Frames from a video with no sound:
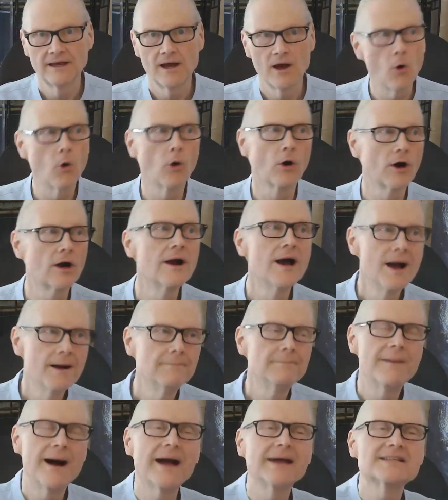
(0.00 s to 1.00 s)
or
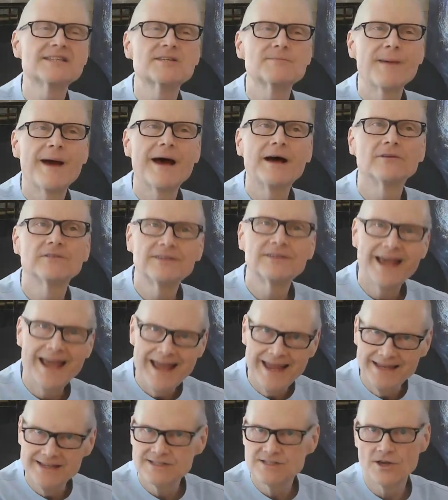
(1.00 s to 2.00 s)
my spouse
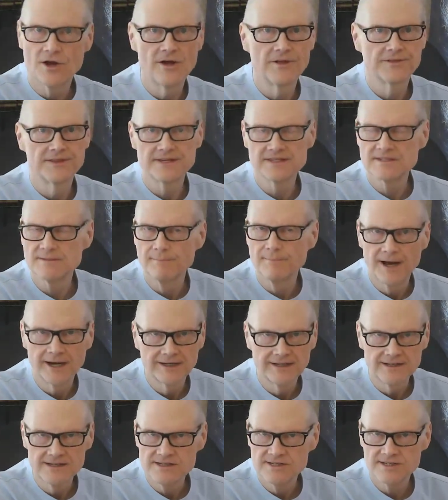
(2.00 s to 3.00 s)
hates all this
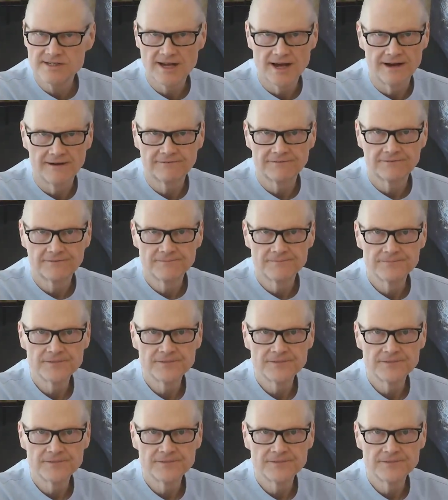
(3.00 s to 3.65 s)
money stuff.